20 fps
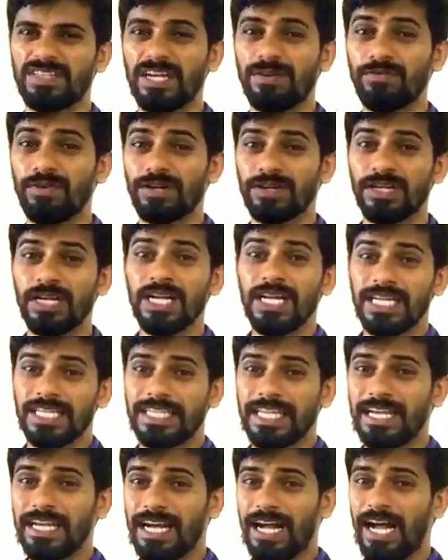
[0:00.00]

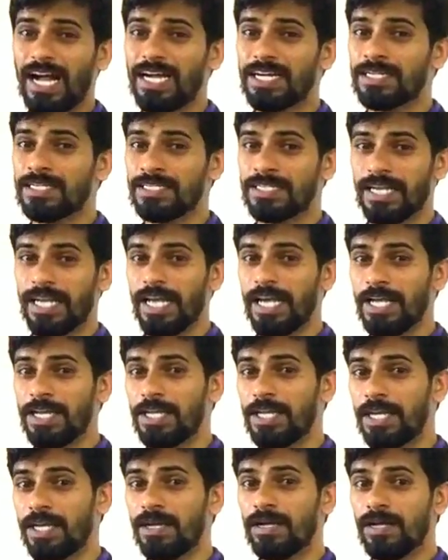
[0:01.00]
They hadn't
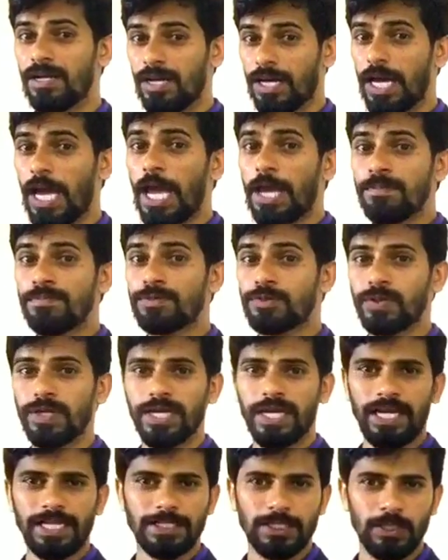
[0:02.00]
any aim to
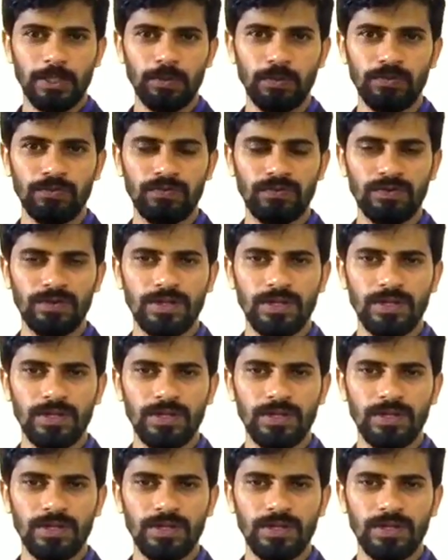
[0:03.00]
achieve,